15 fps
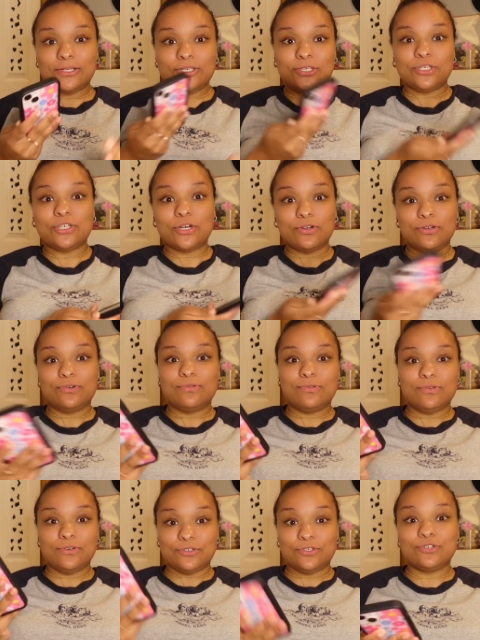to show
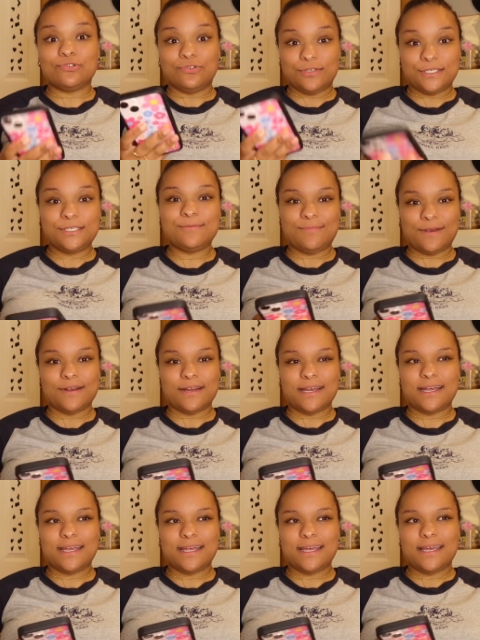your school
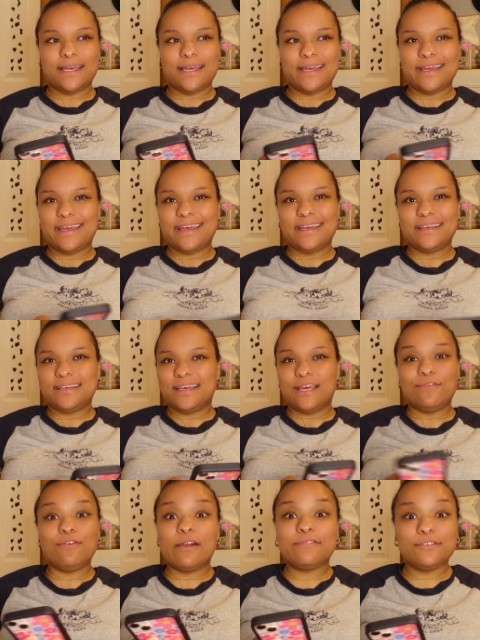spirit.
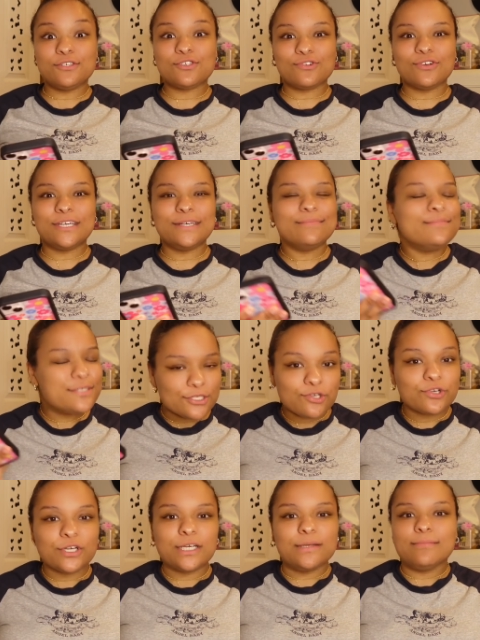If you have to scream,
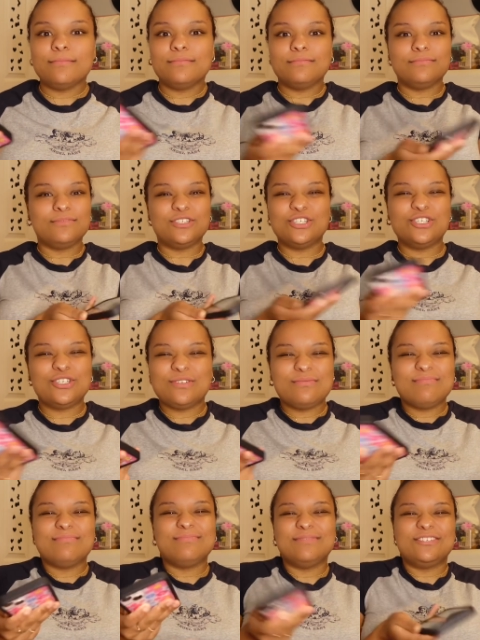scream. Just
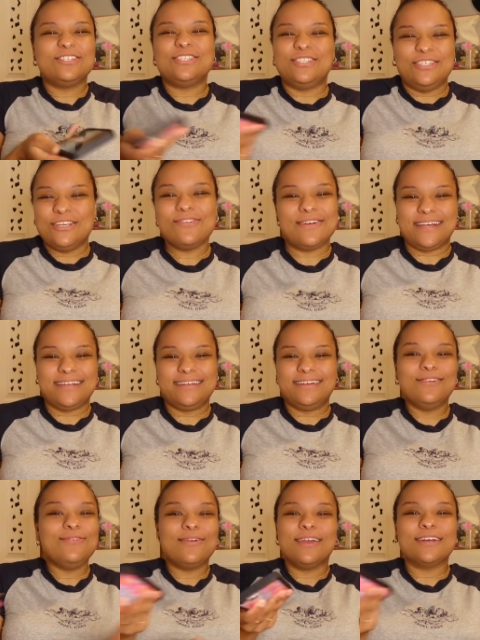just do it.
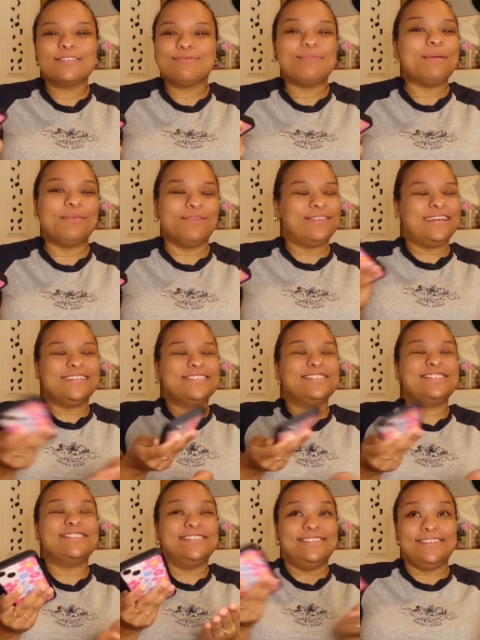Who cares what people think?
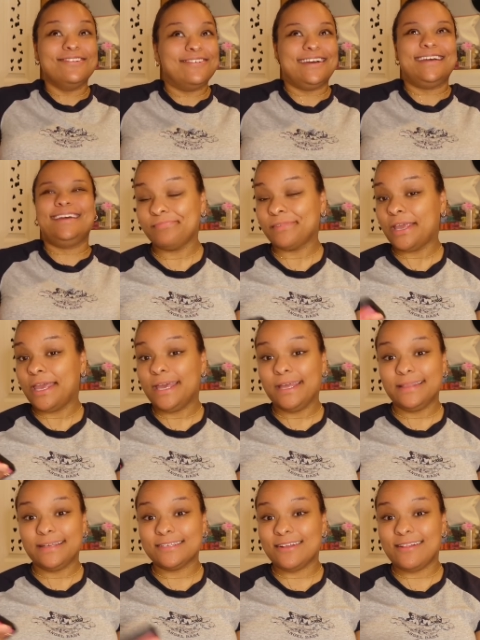Just do it.
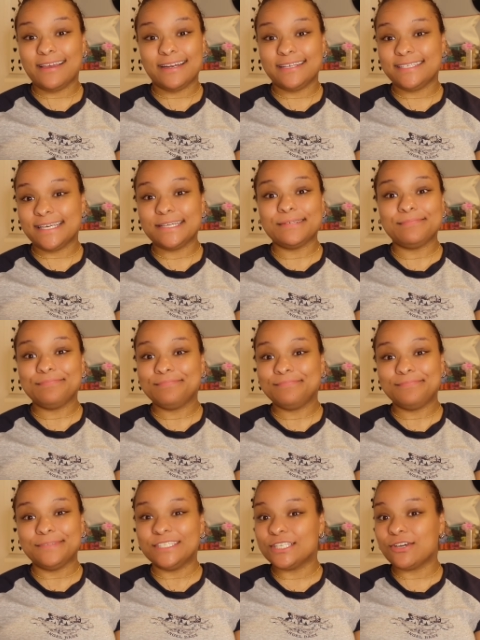That's all I gotta say.
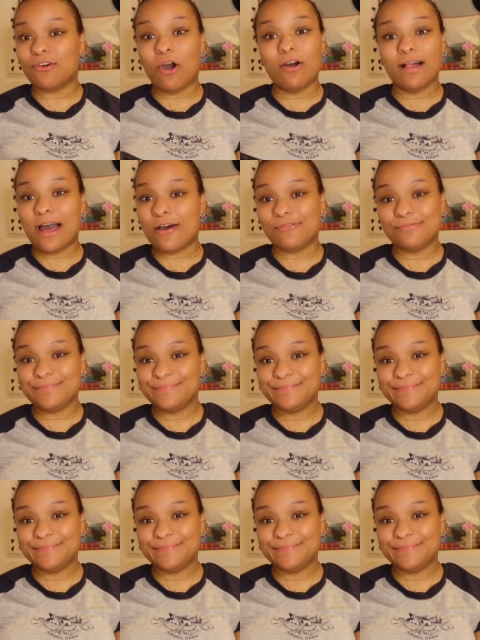Just go all out.